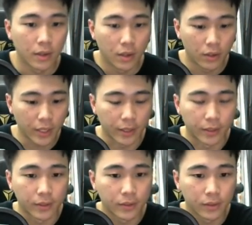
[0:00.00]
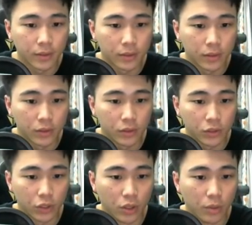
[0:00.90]
Okay,
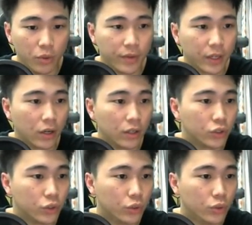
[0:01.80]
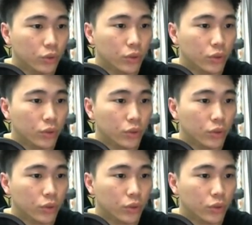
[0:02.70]
so moving on to